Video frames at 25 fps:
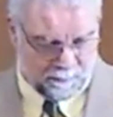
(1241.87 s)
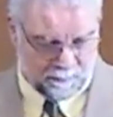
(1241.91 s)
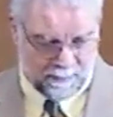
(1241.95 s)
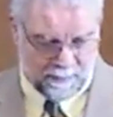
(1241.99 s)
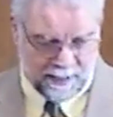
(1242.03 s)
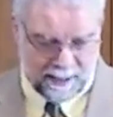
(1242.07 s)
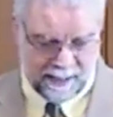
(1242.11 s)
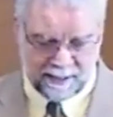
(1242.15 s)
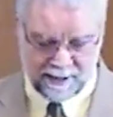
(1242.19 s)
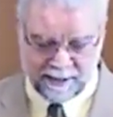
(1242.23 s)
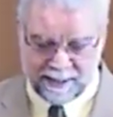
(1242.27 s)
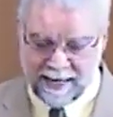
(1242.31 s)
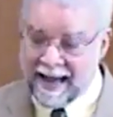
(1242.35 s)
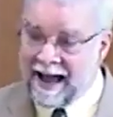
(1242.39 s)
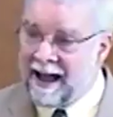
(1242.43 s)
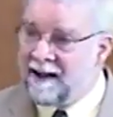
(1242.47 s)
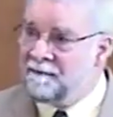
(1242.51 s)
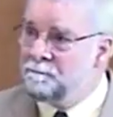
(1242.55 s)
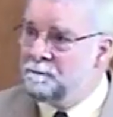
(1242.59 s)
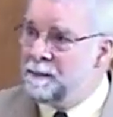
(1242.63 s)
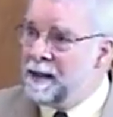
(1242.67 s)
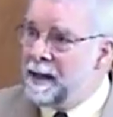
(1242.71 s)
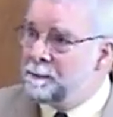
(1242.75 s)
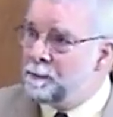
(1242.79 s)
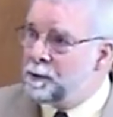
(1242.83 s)
It's to have
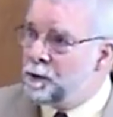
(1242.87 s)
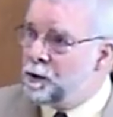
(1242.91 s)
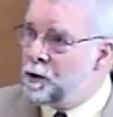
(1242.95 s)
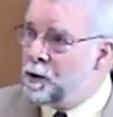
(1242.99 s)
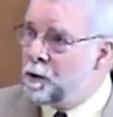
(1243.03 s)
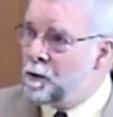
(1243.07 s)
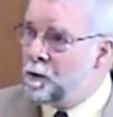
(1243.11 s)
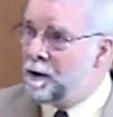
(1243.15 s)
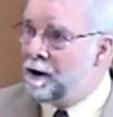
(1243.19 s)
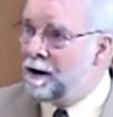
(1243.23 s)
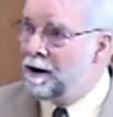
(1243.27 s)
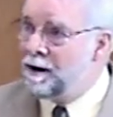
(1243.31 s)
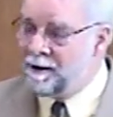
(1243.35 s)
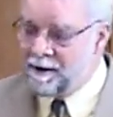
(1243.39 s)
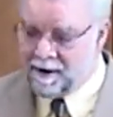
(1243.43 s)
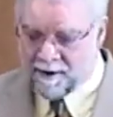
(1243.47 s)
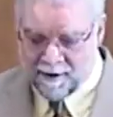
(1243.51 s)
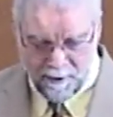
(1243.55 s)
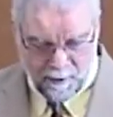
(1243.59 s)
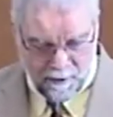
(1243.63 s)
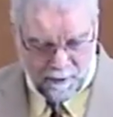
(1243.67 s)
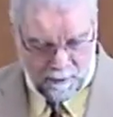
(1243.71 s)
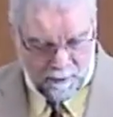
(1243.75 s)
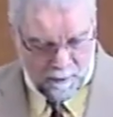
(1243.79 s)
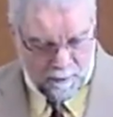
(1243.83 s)
people who are
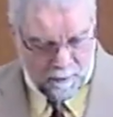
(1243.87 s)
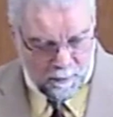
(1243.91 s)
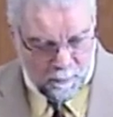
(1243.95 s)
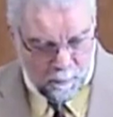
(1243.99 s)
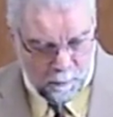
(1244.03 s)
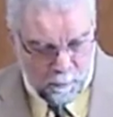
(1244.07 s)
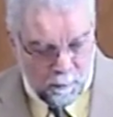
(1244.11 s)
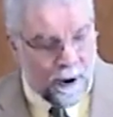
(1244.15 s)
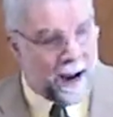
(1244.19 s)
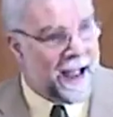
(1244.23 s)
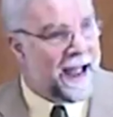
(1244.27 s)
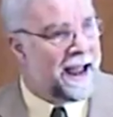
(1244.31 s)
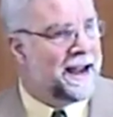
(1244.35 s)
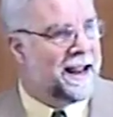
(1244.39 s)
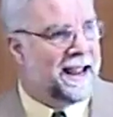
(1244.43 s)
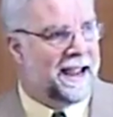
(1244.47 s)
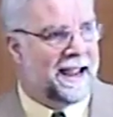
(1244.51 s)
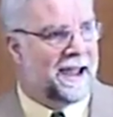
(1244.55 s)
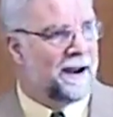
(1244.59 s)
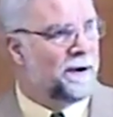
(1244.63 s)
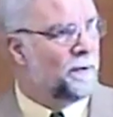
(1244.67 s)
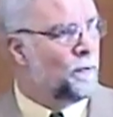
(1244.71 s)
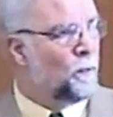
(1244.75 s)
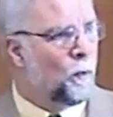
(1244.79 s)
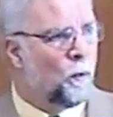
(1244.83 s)
ready
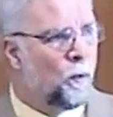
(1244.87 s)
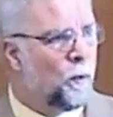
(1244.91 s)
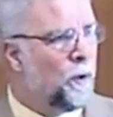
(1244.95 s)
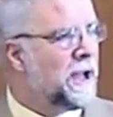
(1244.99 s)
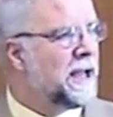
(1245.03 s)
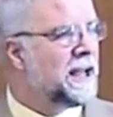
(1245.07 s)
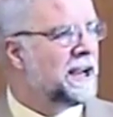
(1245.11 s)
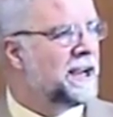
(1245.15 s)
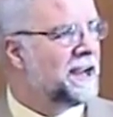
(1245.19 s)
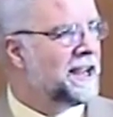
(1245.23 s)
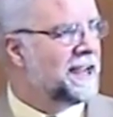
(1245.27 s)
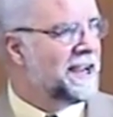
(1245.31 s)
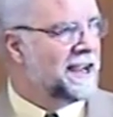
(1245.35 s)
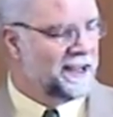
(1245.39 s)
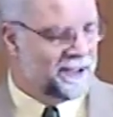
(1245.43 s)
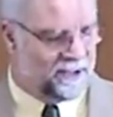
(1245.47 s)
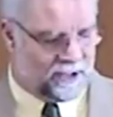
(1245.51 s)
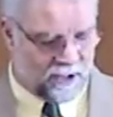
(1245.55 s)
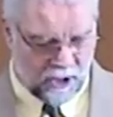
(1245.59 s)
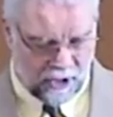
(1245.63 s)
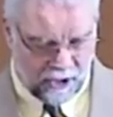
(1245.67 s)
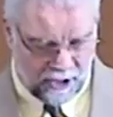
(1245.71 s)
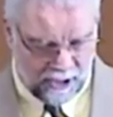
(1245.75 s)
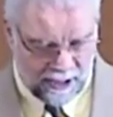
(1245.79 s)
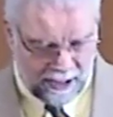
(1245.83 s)
and willing
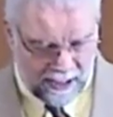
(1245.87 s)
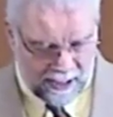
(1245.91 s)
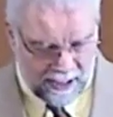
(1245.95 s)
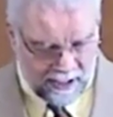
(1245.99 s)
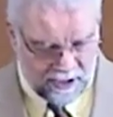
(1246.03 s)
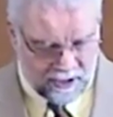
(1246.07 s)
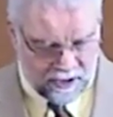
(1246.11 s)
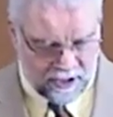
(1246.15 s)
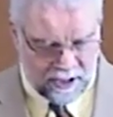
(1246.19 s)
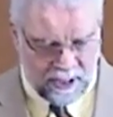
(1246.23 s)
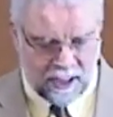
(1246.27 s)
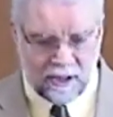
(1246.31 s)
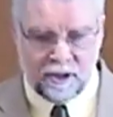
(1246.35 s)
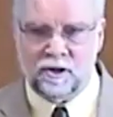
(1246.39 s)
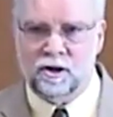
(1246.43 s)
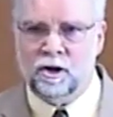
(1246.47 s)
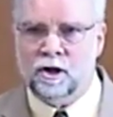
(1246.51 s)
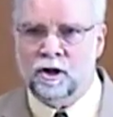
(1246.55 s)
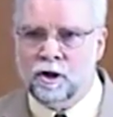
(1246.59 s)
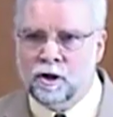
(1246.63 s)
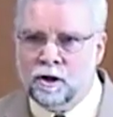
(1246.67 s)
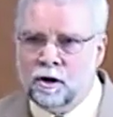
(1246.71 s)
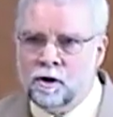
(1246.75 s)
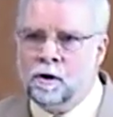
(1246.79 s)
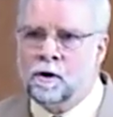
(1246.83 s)
to listen to
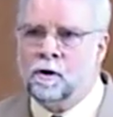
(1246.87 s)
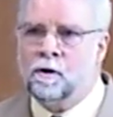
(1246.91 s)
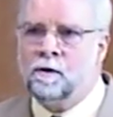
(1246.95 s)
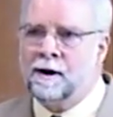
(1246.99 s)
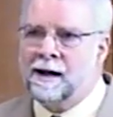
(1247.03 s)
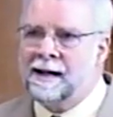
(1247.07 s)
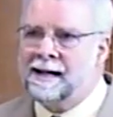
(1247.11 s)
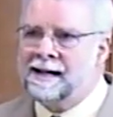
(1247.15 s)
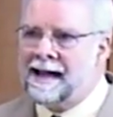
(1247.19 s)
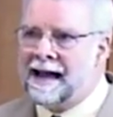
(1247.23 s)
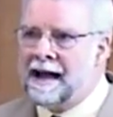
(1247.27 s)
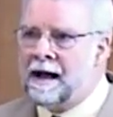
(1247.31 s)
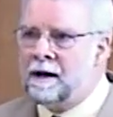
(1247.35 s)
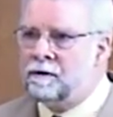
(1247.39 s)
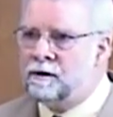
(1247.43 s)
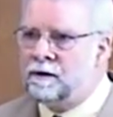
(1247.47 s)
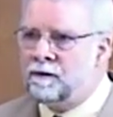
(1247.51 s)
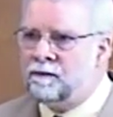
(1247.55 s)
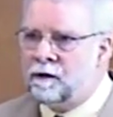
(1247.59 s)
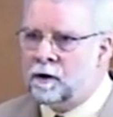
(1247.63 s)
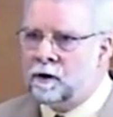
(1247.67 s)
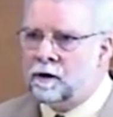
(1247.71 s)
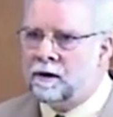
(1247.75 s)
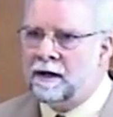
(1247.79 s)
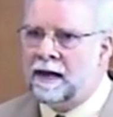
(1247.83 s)
your account of
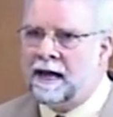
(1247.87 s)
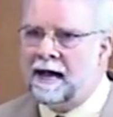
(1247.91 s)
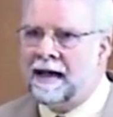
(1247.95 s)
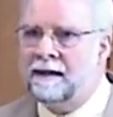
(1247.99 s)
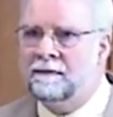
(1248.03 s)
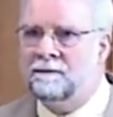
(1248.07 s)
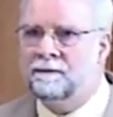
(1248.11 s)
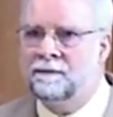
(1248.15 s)
your life